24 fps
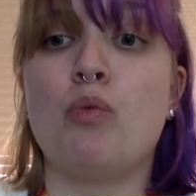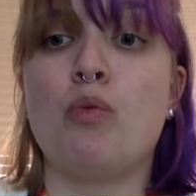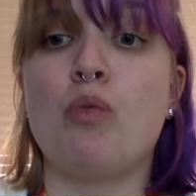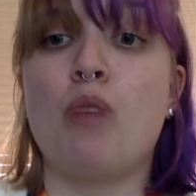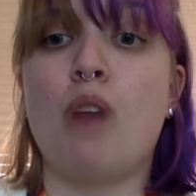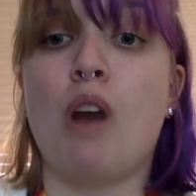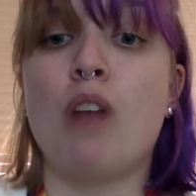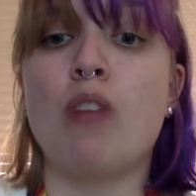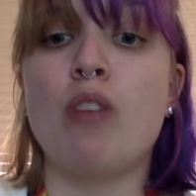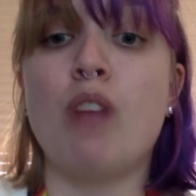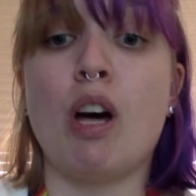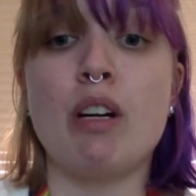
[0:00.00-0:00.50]

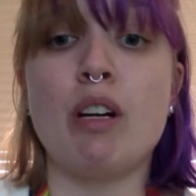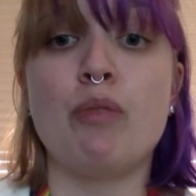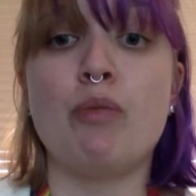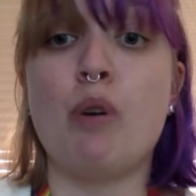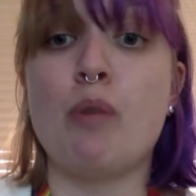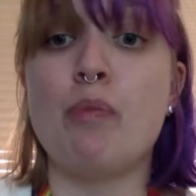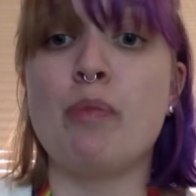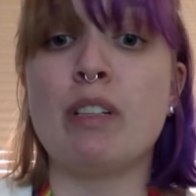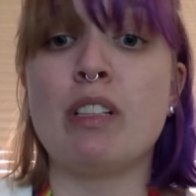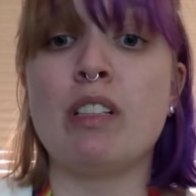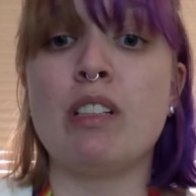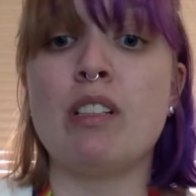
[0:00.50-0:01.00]
A lot of
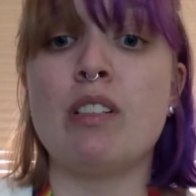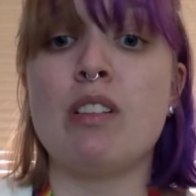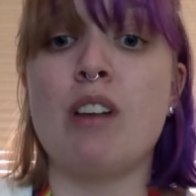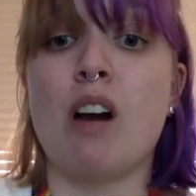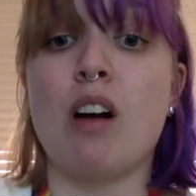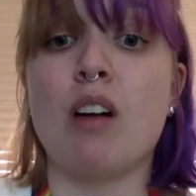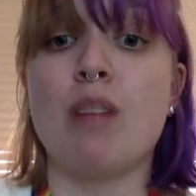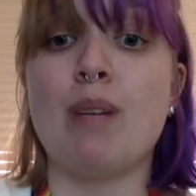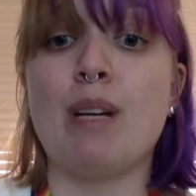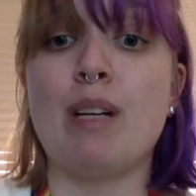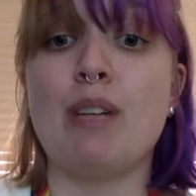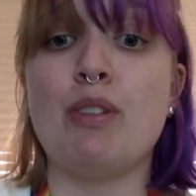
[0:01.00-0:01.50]
what we're going to
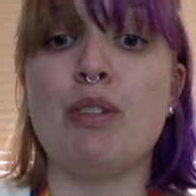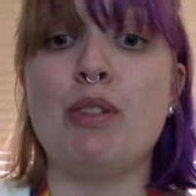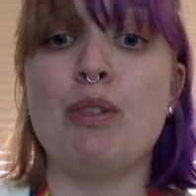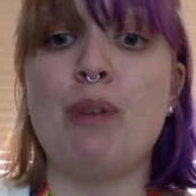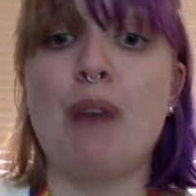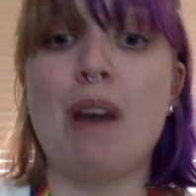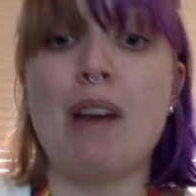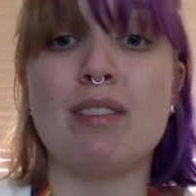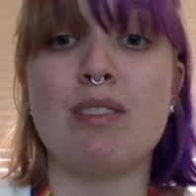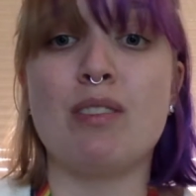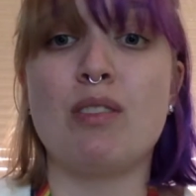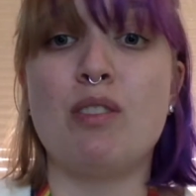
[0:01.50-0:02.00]
talk about too
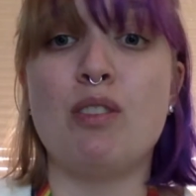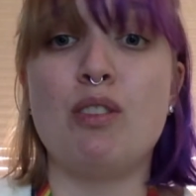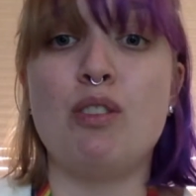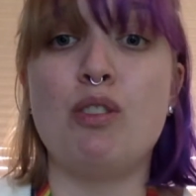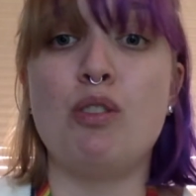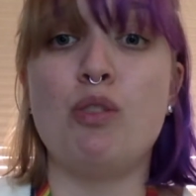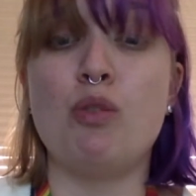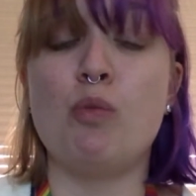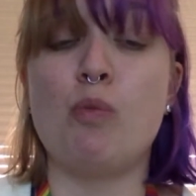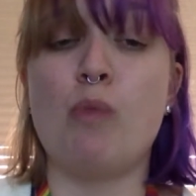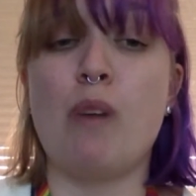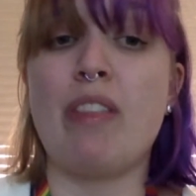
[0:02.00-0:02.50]
has to
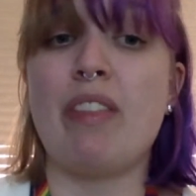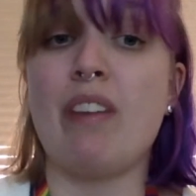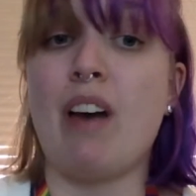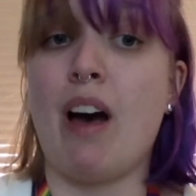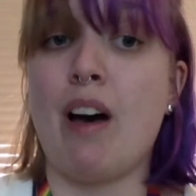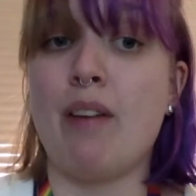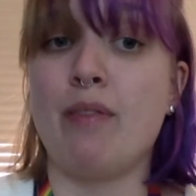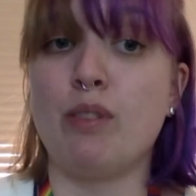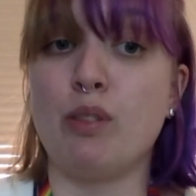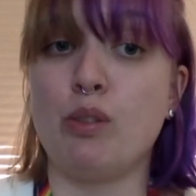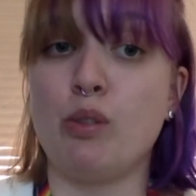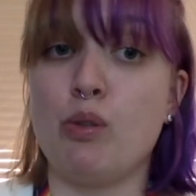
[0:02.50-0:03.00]
do with
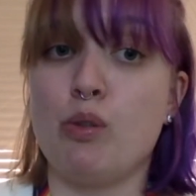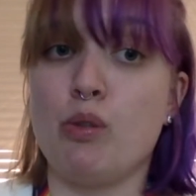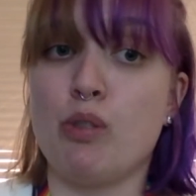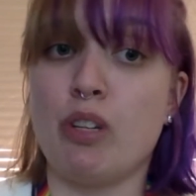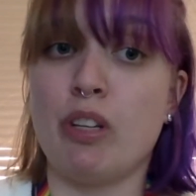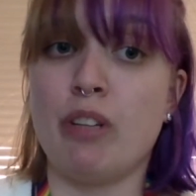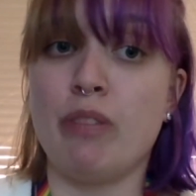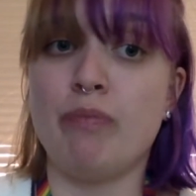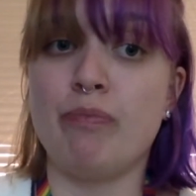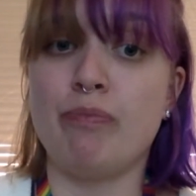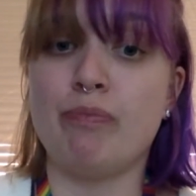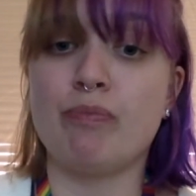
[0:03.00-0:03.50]

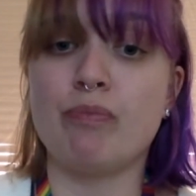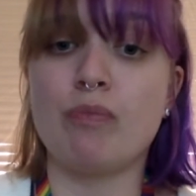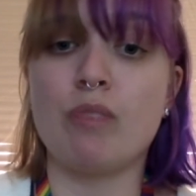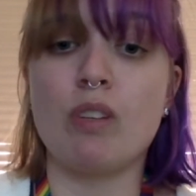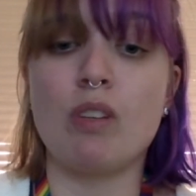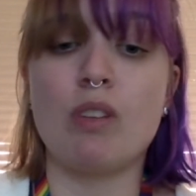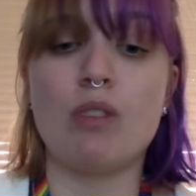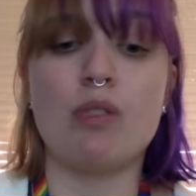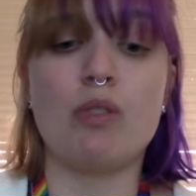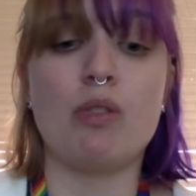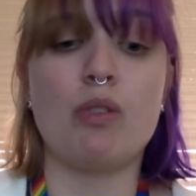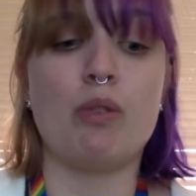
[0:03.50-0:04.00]
evolution.
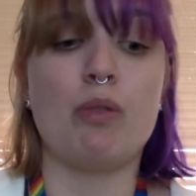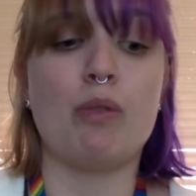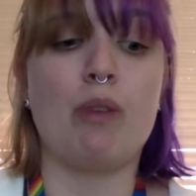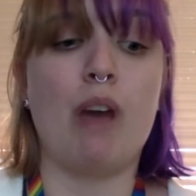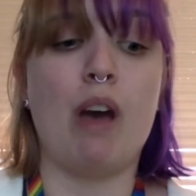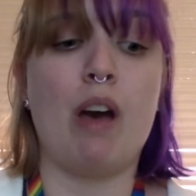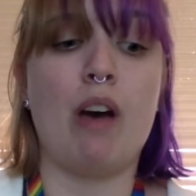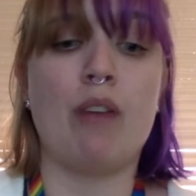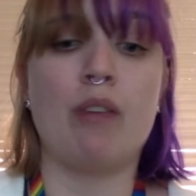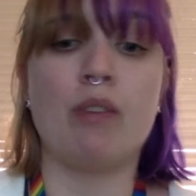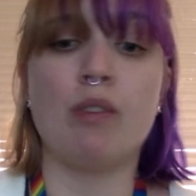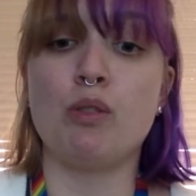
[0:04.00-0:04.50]
So
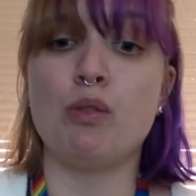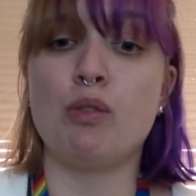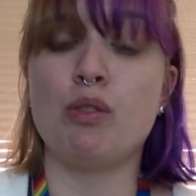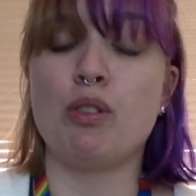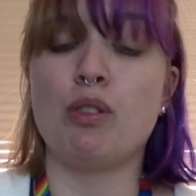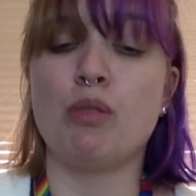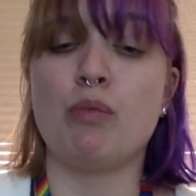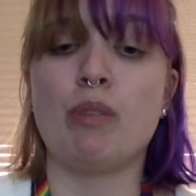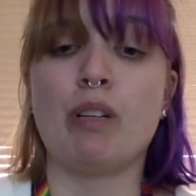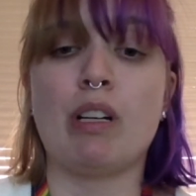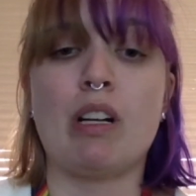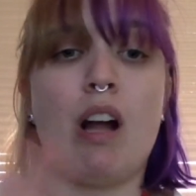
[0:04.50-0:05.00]

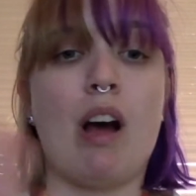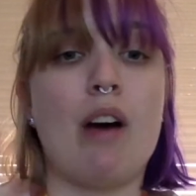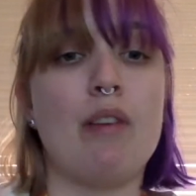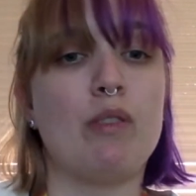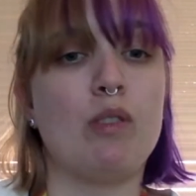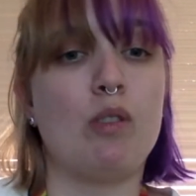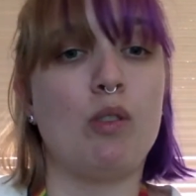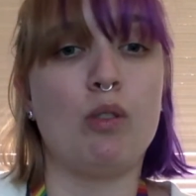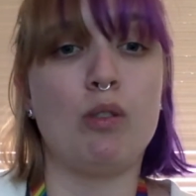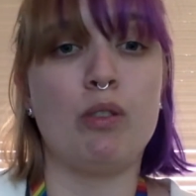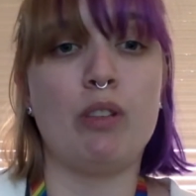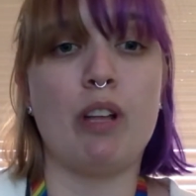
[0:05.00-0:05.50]
evolution, we're going to have a
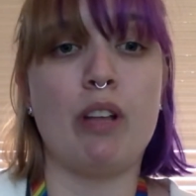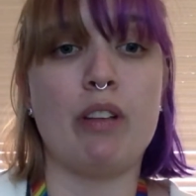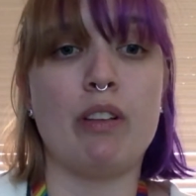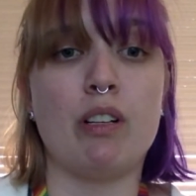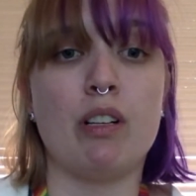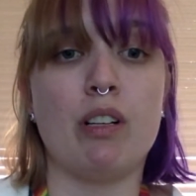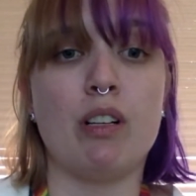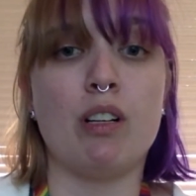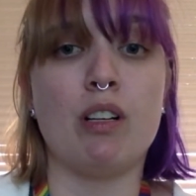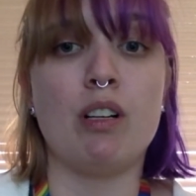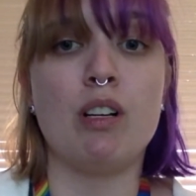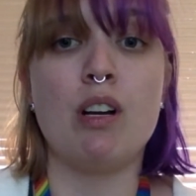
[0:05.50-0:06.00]
whole
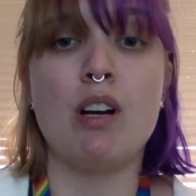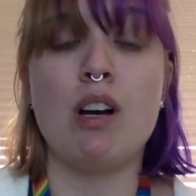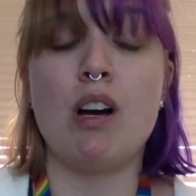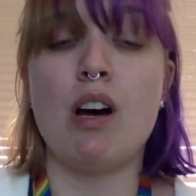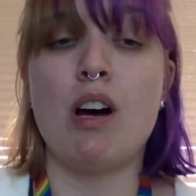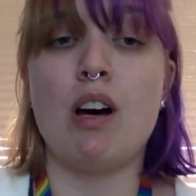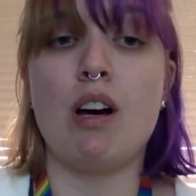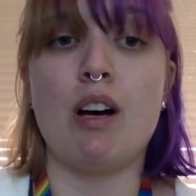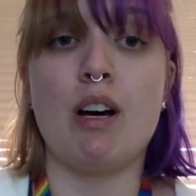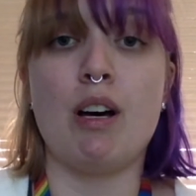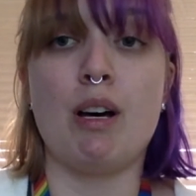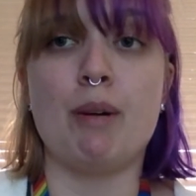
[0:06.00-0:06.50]
nother
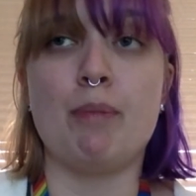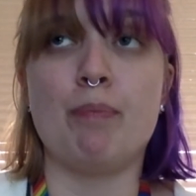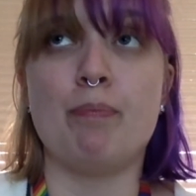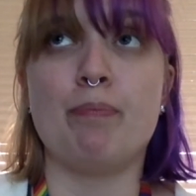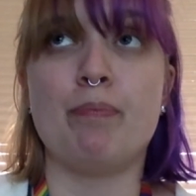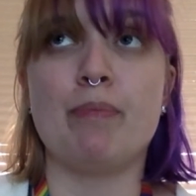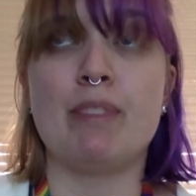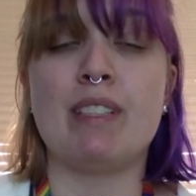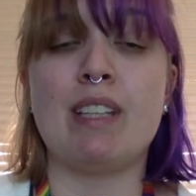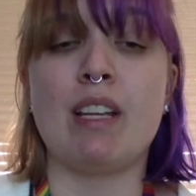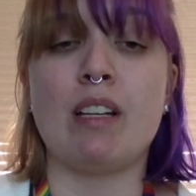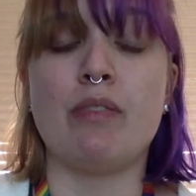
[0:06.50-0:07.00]

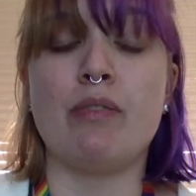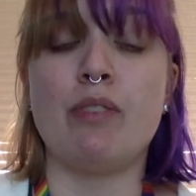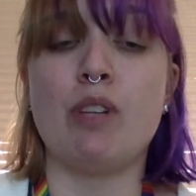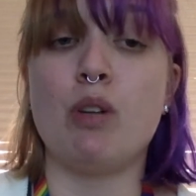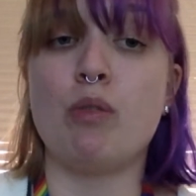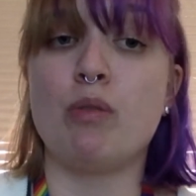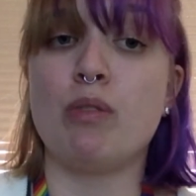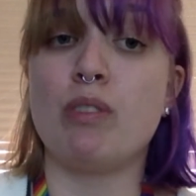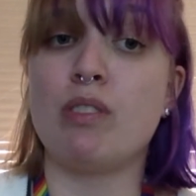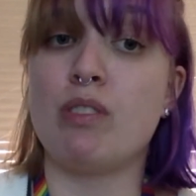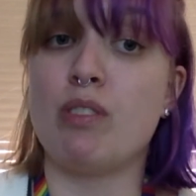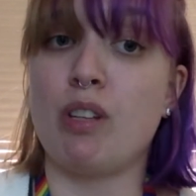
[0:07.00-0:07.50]
set of
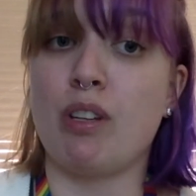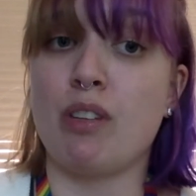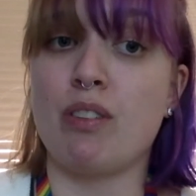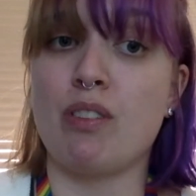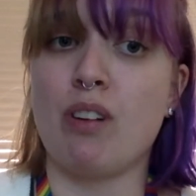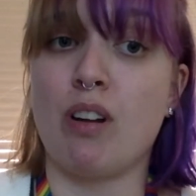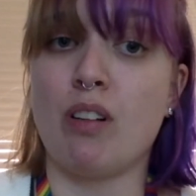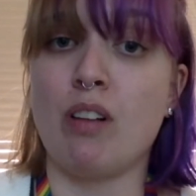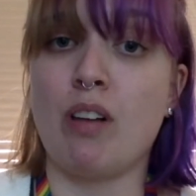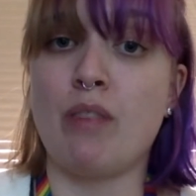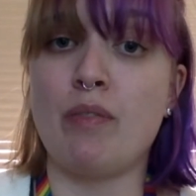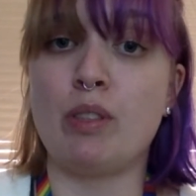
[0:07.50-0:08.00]
notes just
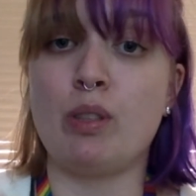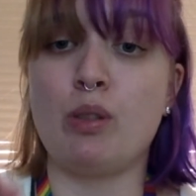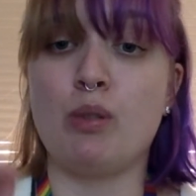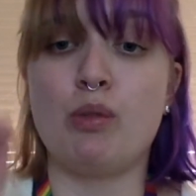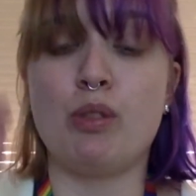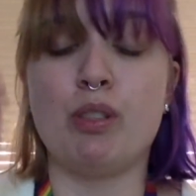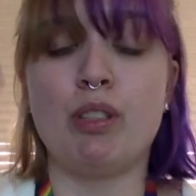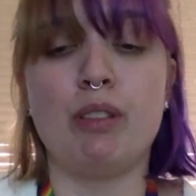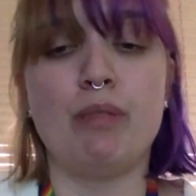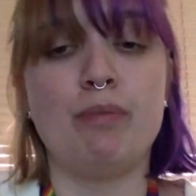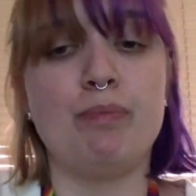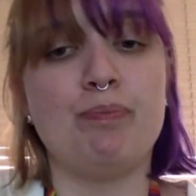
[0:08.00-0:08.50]
on
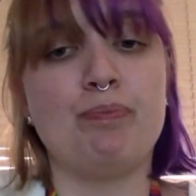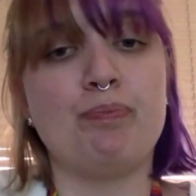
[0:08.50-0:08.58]
evolution,